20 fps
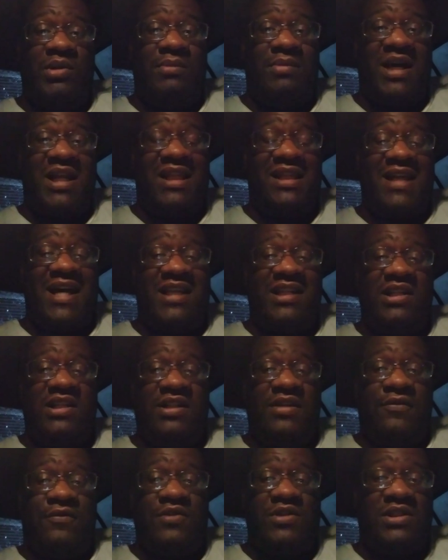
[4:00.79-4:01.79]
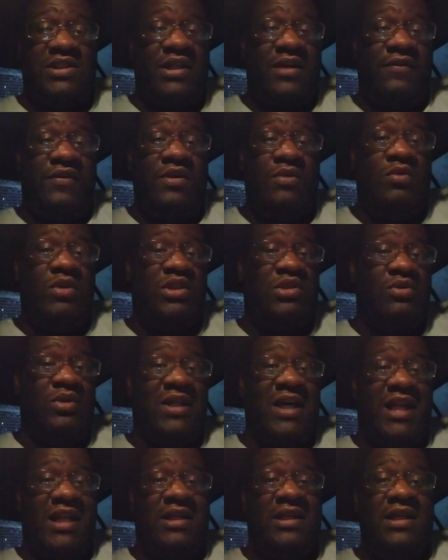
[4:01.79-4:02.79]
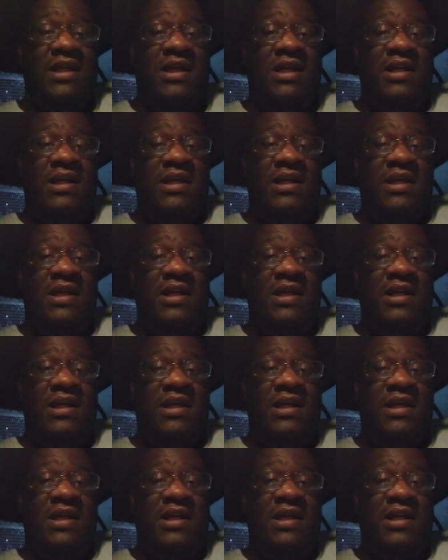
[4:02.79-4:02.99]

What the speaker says: about a lot of the different stuff. He went to a lot of,